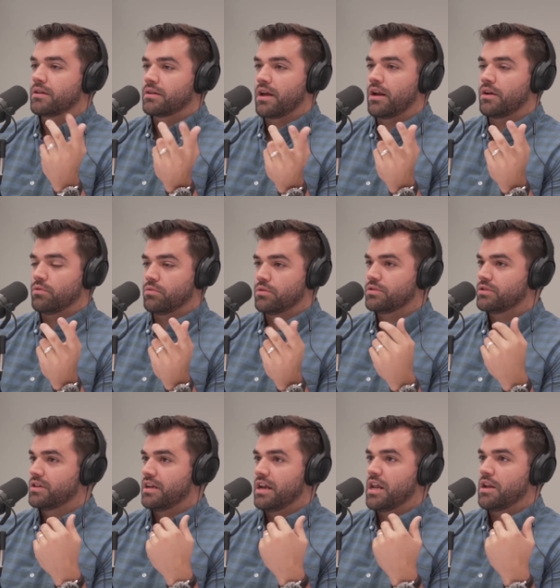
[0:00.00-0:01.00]
got into real
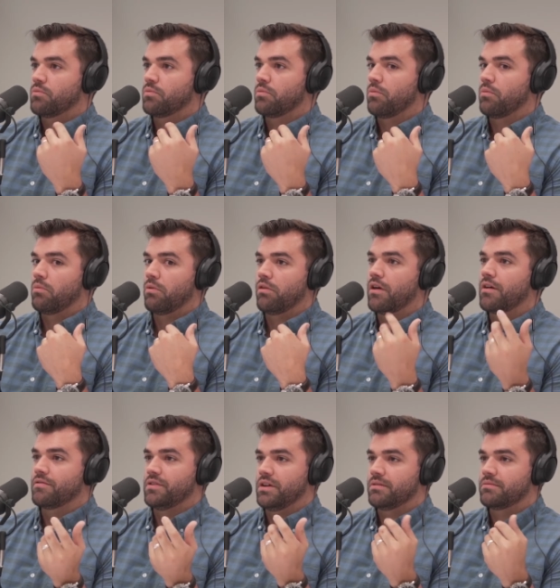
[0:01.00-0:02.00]
estate and
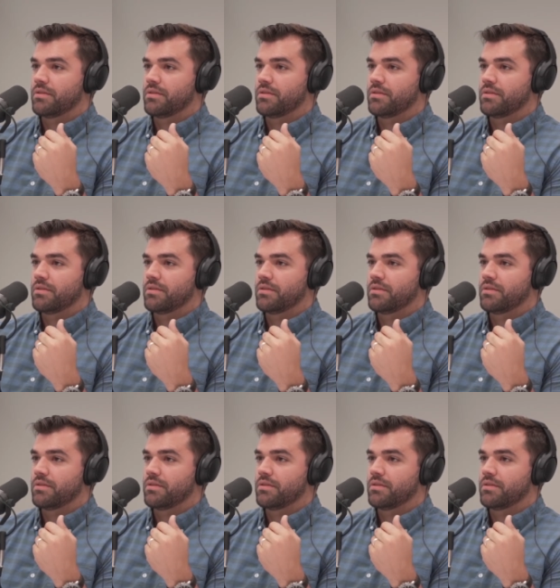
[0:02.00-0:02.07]
loved it.